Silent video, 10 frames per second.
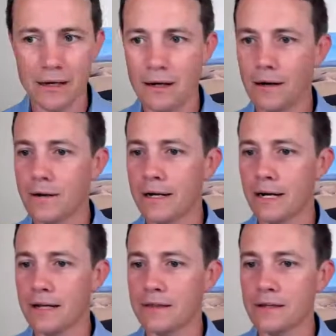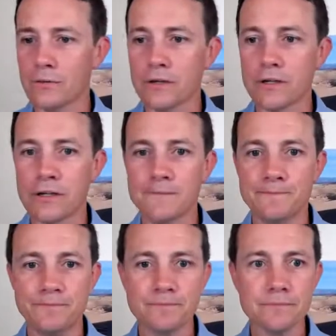All right. I think we're good.
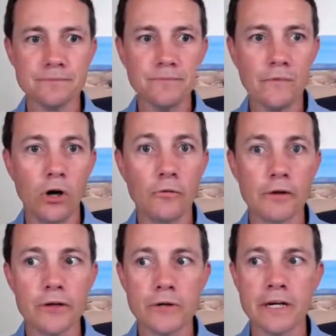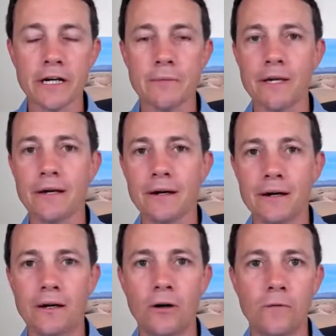Hopefully you can hear me.
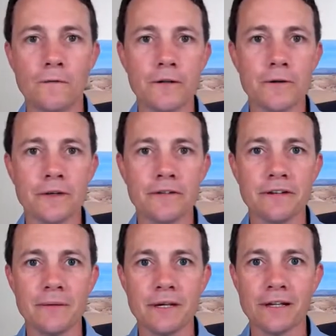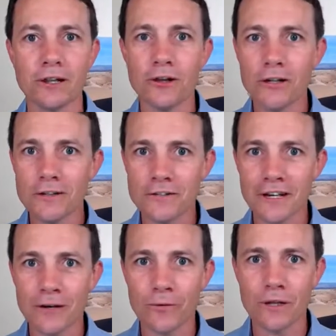Hopefully you can see me. It looks
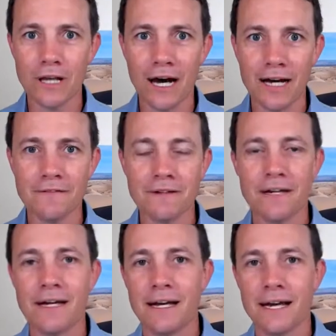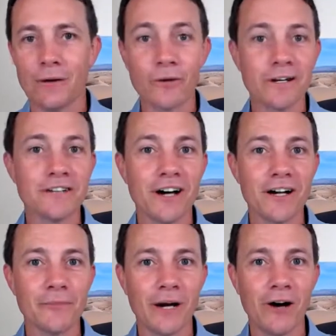like we're live. And we're going to talk
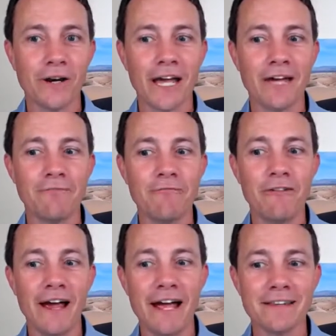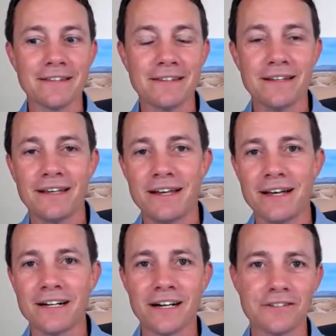about advanced
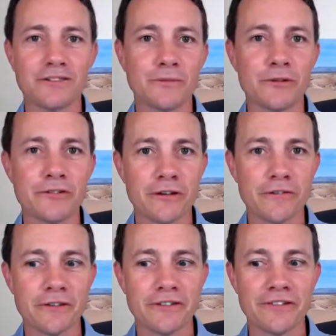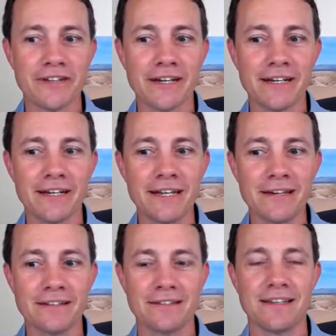customer service
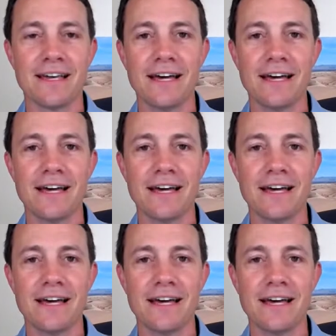techniques.